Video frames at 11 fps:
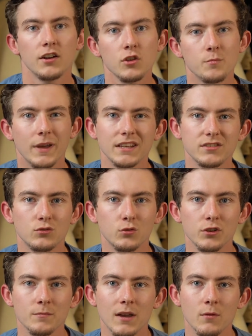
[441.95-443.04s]
Another basic
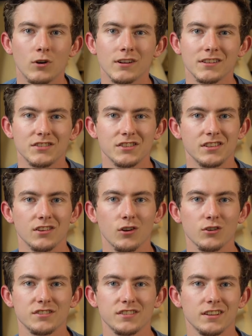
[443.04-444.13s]
tool you might want is just a
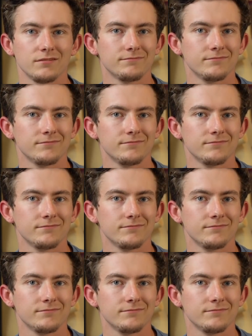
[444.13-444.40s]
yardstick.